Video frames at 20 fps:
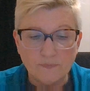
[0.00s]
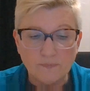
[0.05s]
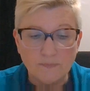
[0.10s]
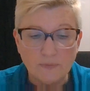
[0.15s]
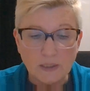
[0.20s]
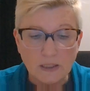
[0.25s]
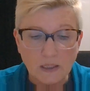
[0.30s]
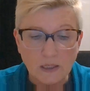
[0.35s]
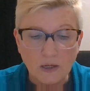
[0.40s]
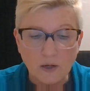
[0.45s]

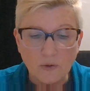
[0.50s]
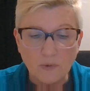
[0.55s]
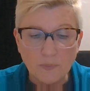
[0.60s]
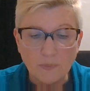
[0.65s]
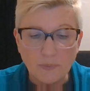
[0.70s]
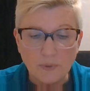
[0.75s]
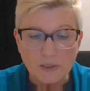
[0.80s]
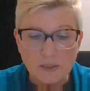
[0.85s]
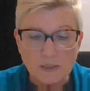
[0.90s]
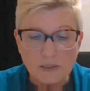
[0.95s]
video
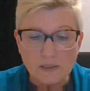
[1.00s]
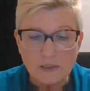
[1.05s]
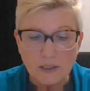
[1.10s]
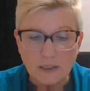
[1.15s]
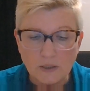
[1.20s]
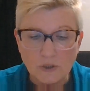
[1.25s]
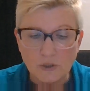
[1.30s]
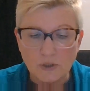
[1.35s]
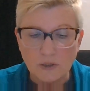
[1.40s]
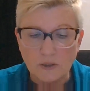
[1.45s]

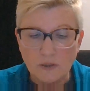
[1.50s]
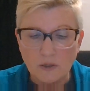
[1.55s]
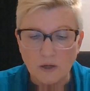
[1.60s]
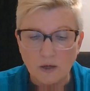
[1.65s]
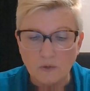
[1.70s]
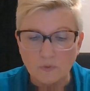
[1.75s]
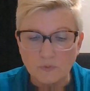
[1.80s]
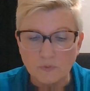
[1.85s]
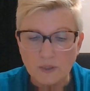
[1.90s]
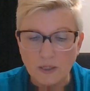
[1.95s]
presentation
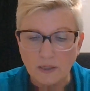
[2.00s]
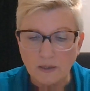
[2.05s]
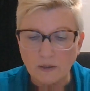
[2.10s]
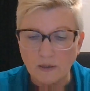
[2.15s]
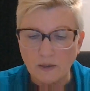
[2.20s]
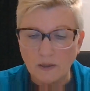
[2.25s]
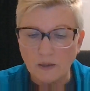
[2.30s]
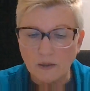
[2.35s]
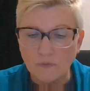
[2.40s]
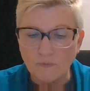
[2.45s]
on
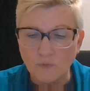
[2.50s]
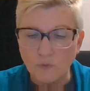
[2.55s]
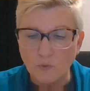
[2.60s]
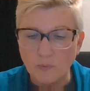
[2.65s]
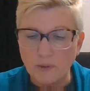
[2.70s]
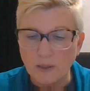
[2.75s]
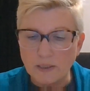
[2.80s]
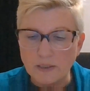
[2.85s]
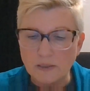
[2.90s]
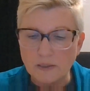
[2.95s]
technique for
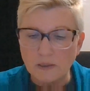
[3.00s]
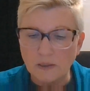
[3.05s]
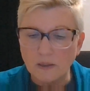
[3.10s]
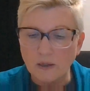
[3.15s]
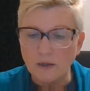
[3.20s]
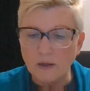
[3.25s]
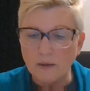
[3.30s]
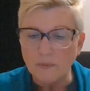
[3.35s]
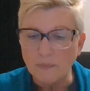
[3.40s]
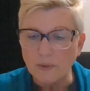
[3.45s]
placing
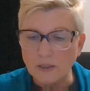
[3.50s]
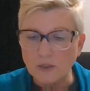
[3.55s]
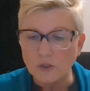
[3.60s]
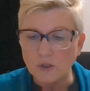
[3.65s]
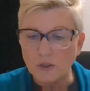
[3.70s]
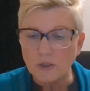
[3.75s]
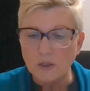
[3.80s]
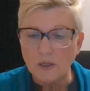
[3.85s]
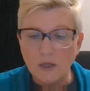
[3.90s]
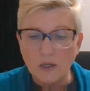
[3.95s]
a
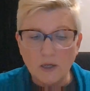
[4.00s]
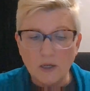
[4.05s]
patient